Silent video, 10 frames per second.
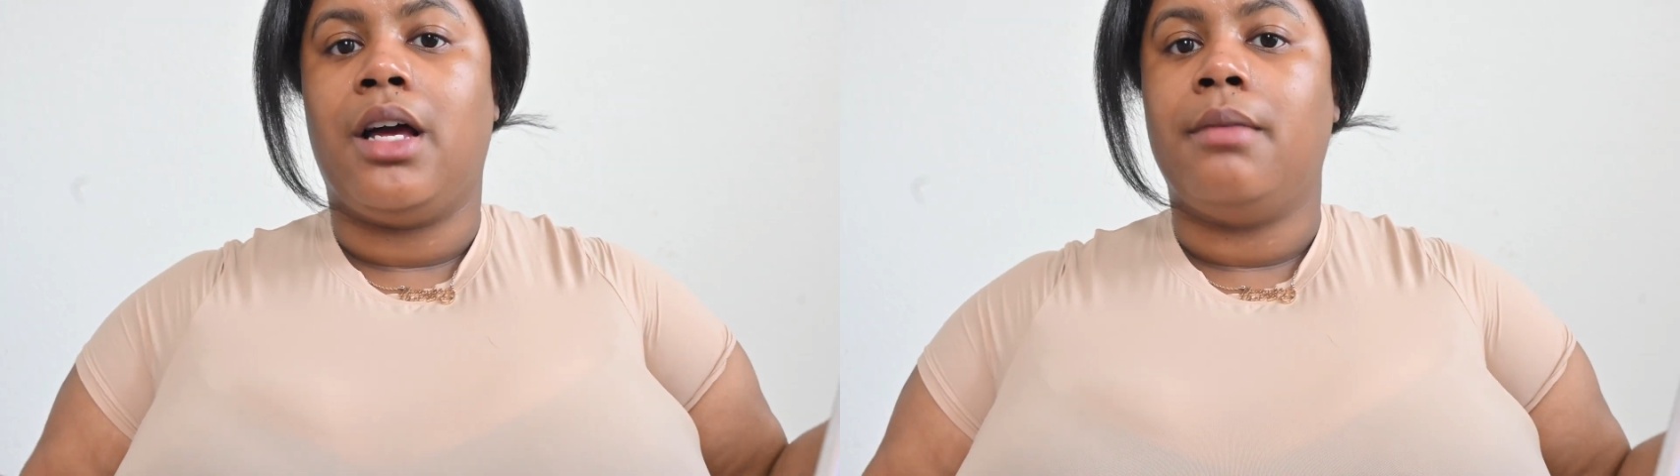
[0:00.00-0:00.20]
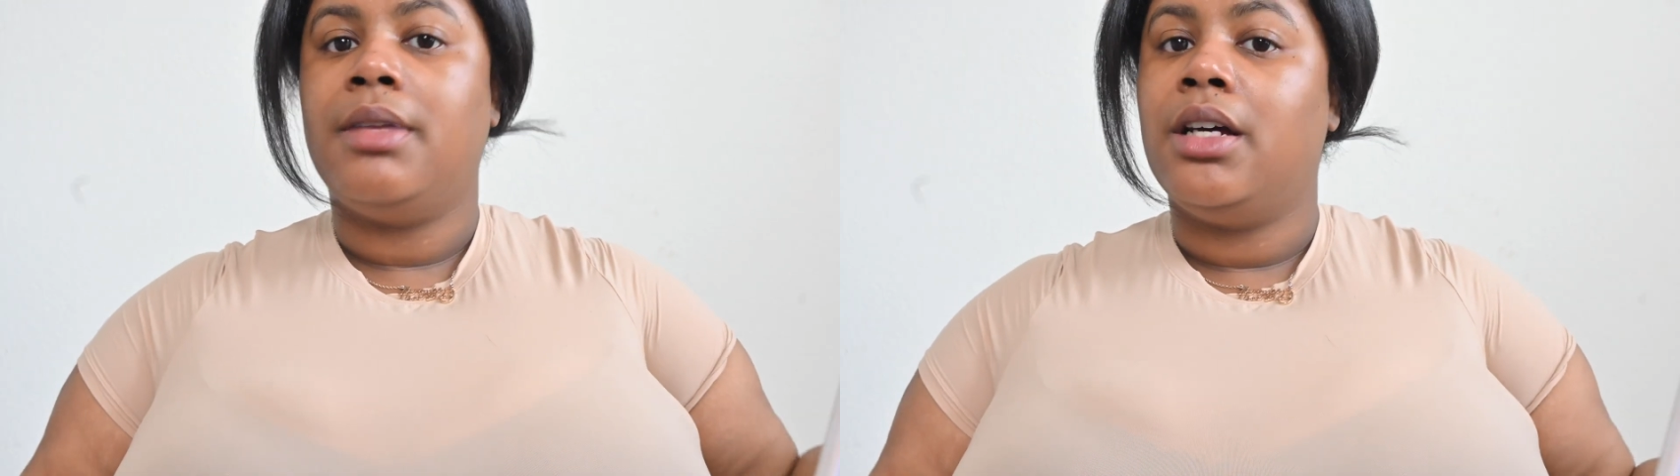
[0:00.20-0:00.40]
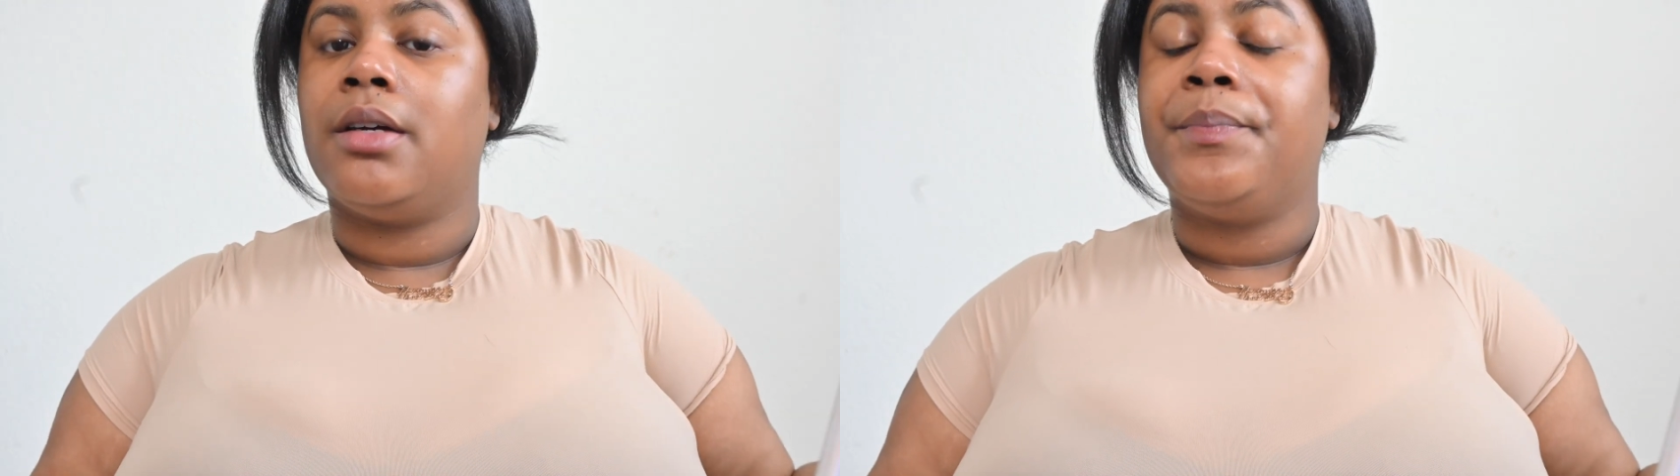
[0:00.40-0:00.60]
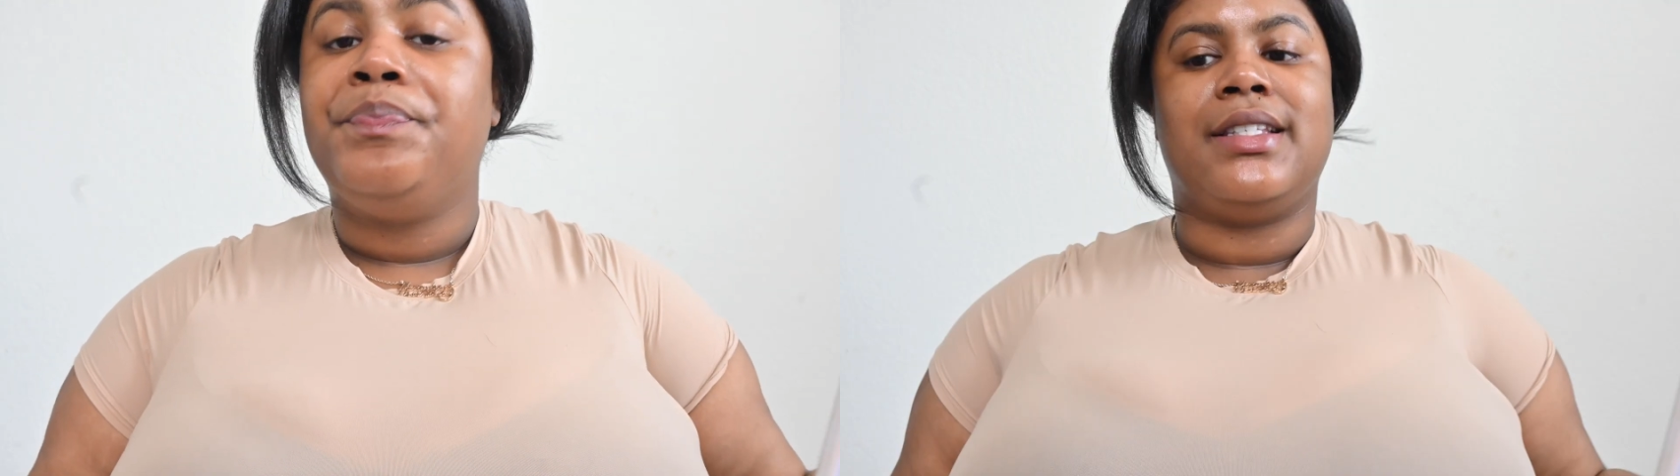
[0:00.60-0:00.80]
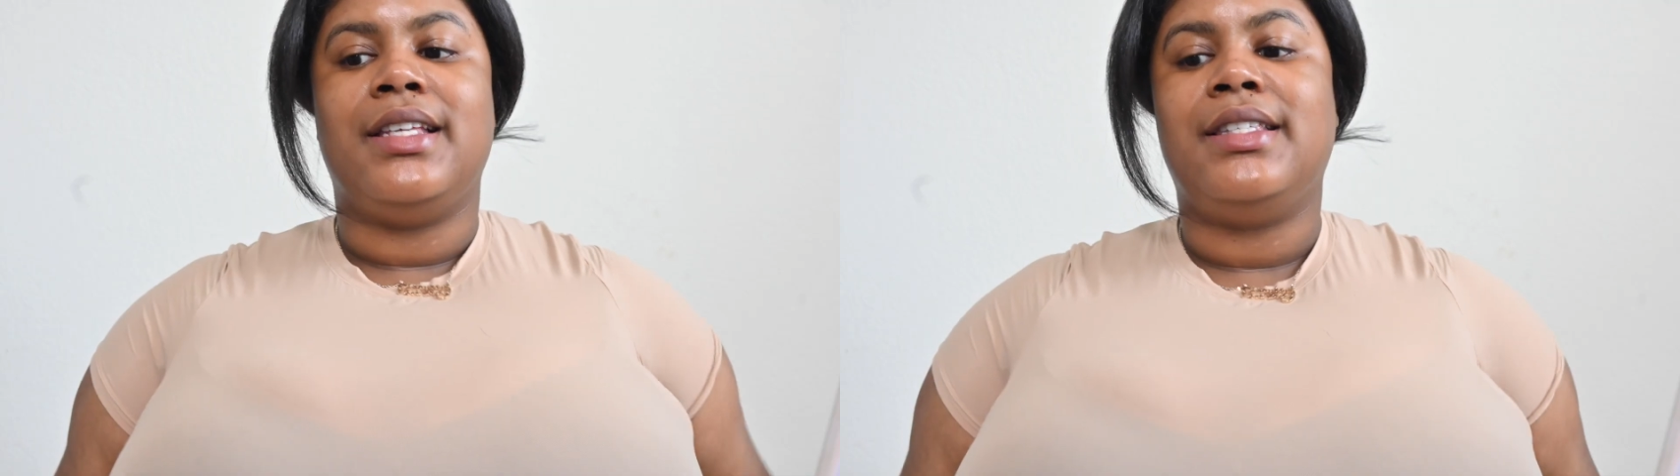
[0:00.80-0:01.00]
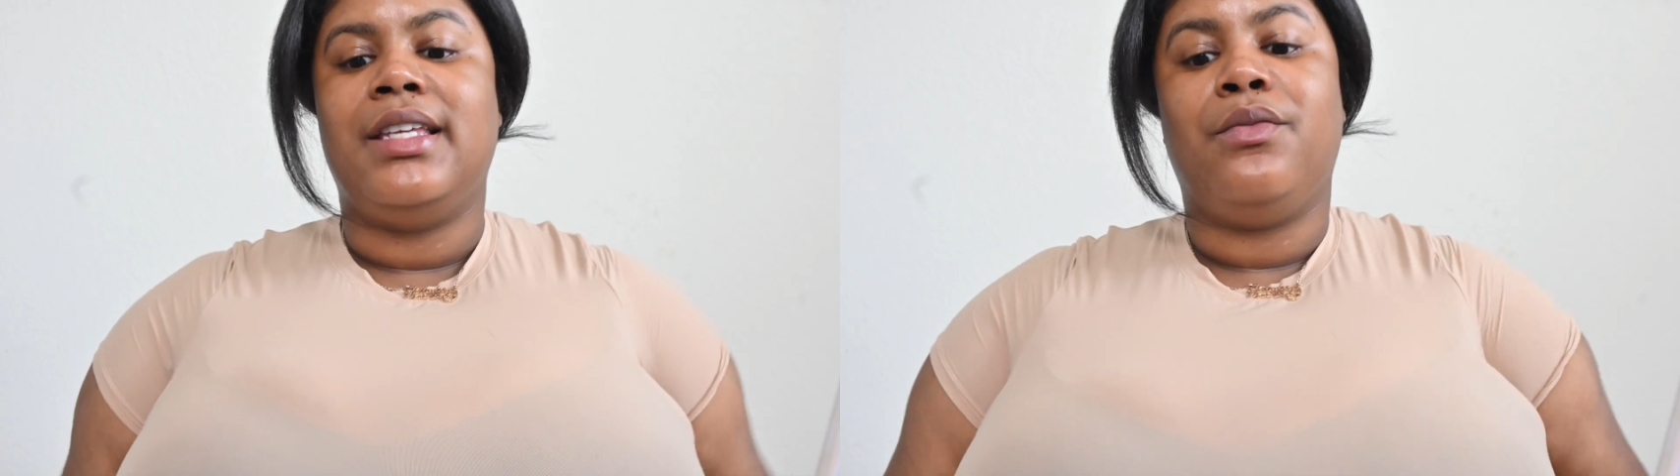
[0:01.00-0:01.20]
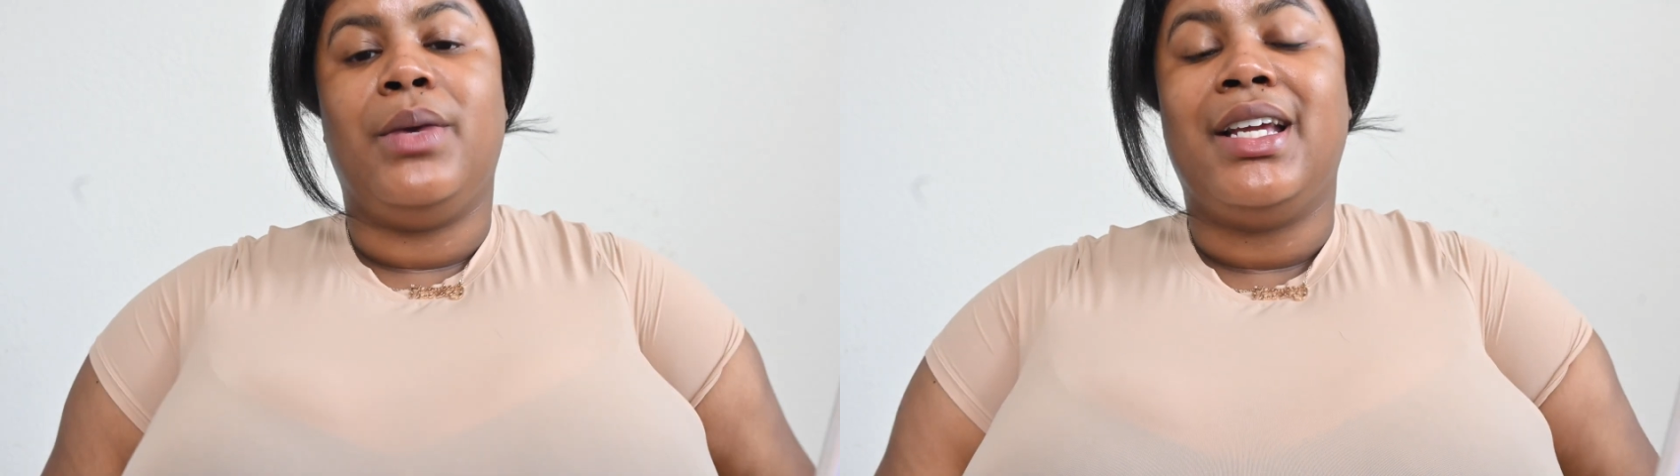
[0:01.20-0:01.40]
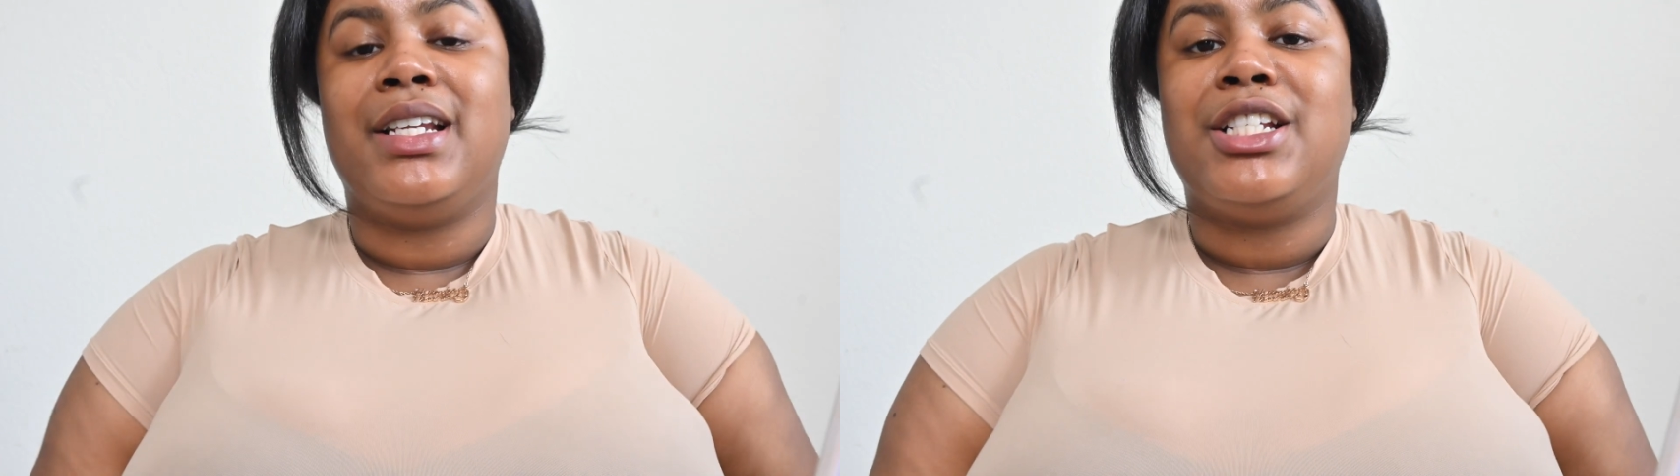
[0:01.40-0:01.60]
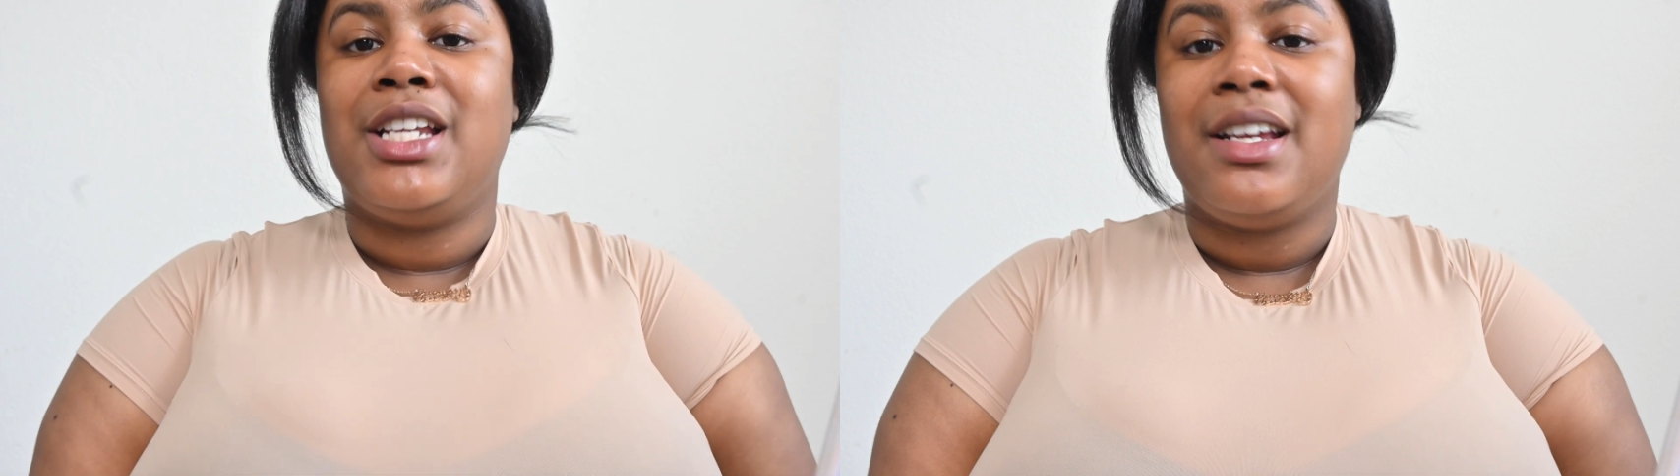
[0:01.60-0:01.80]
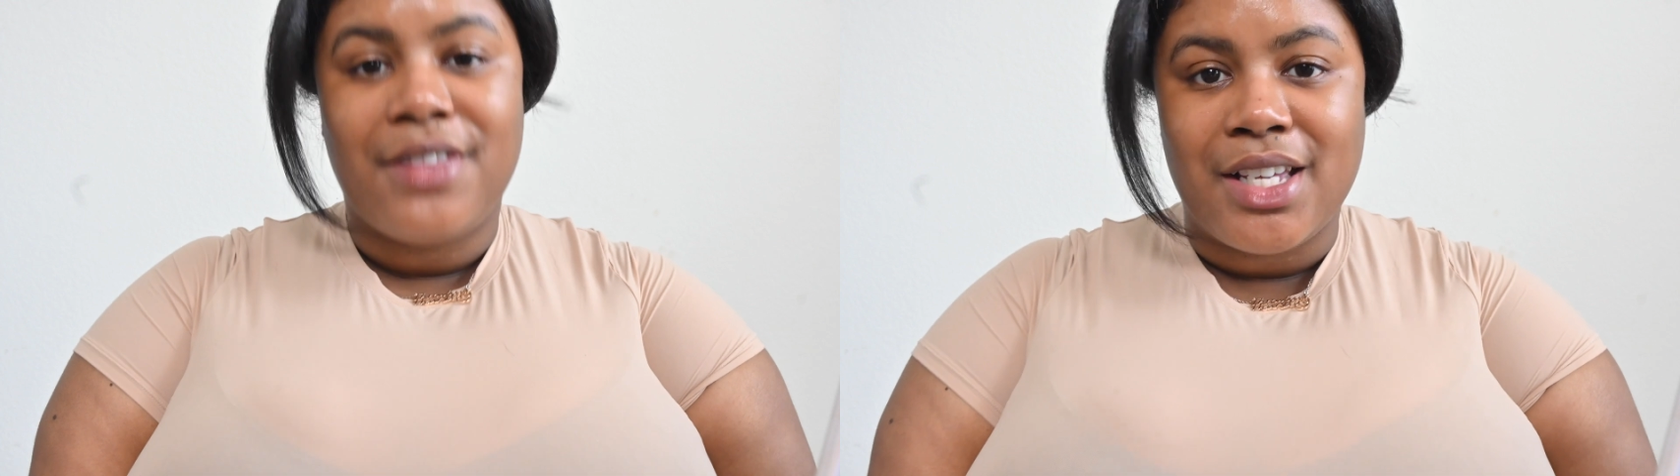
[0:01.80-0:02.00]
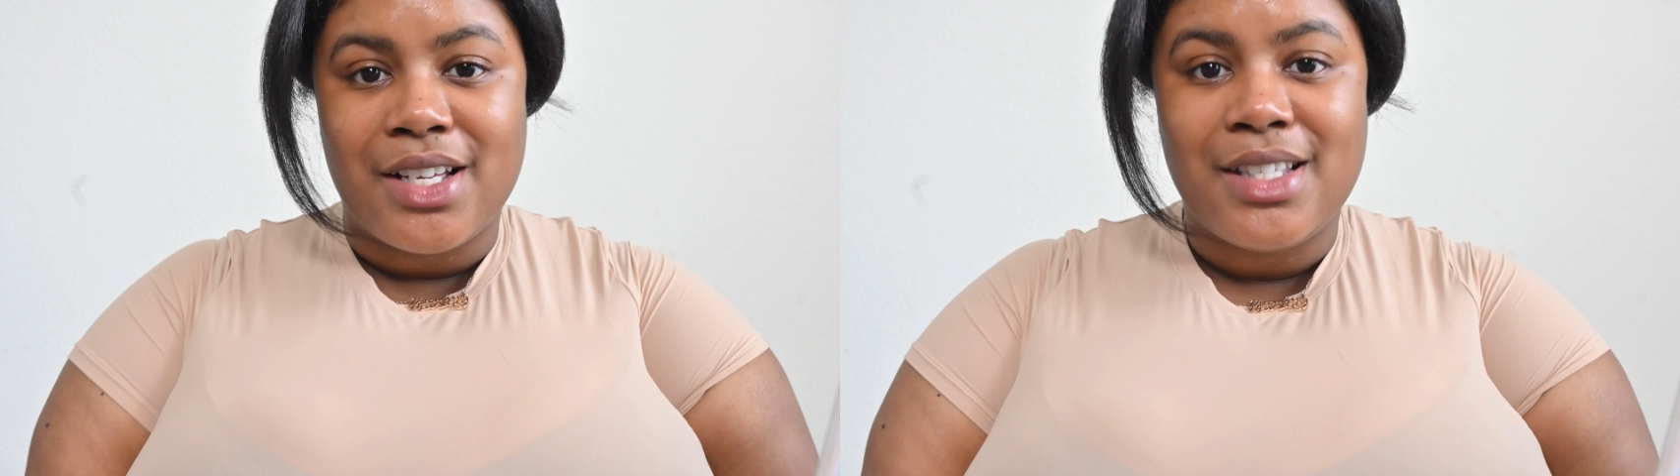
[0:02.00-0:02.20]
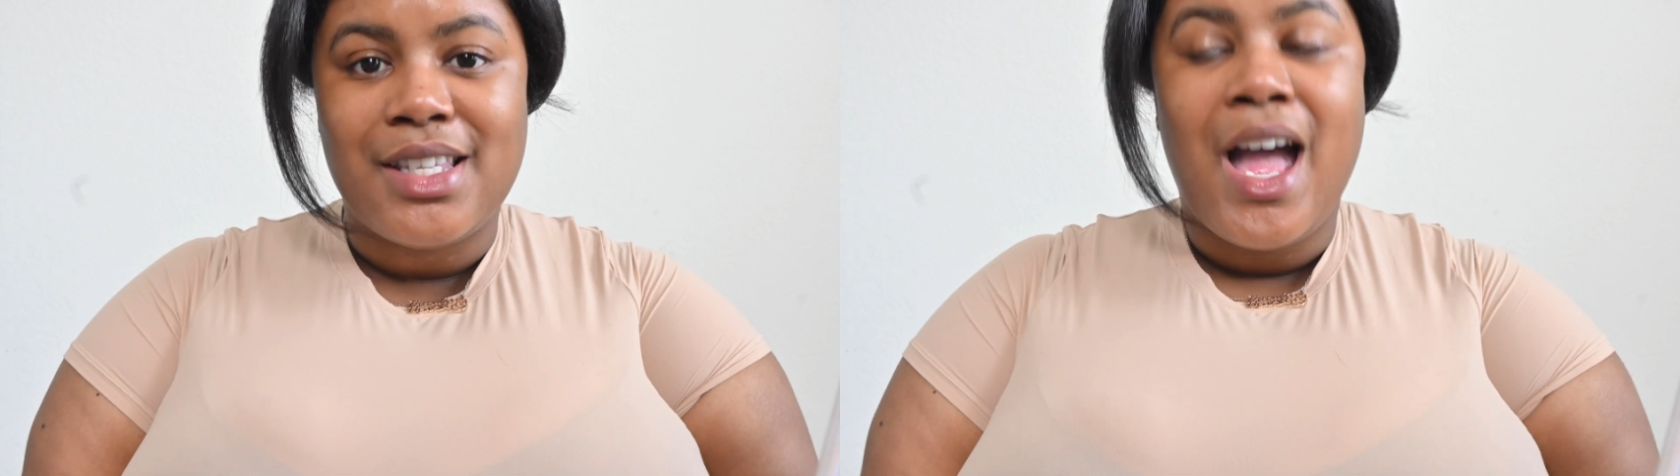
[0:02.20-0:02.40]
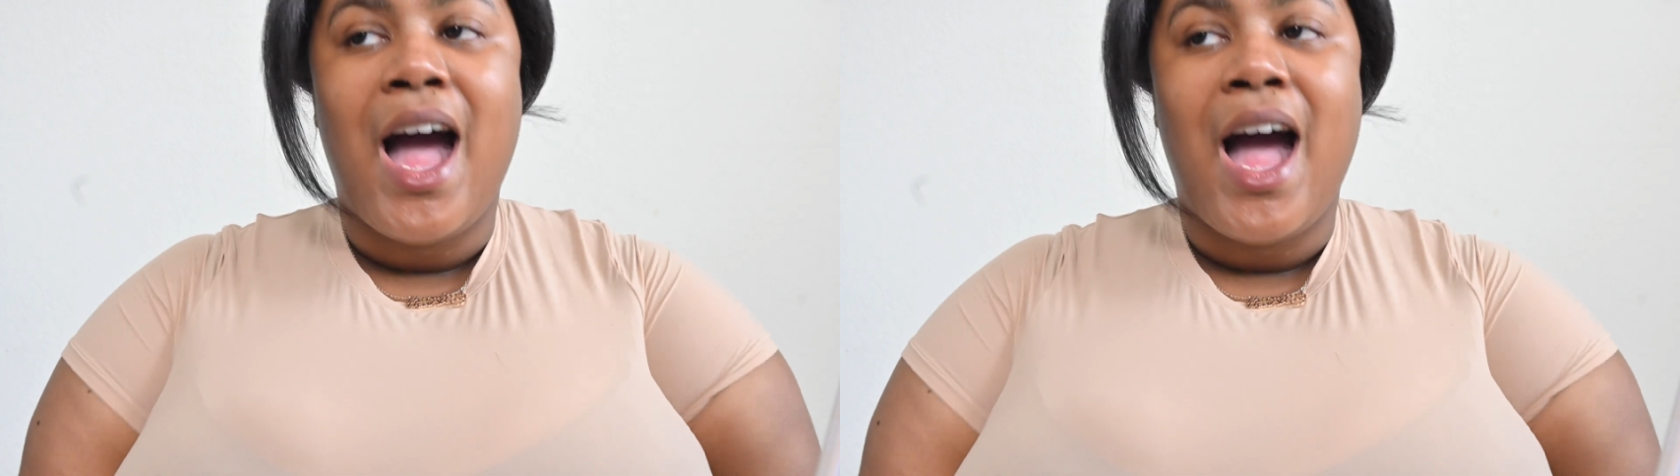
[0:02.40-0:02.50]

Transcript: look. Let's see if we can achieve this.